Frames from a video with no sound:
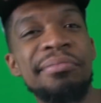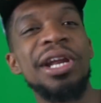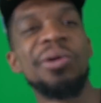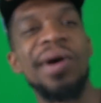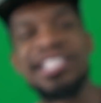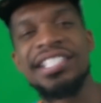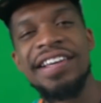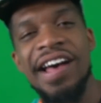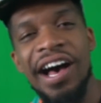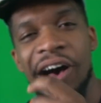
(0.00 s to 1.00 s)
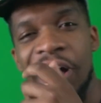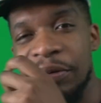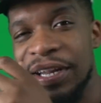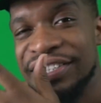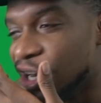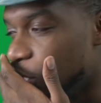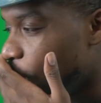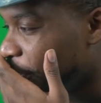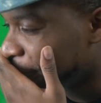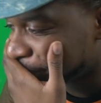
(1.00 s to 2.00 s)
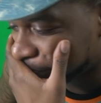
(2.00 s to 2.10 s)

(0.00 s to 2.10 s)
But anyways, that's gonna do it.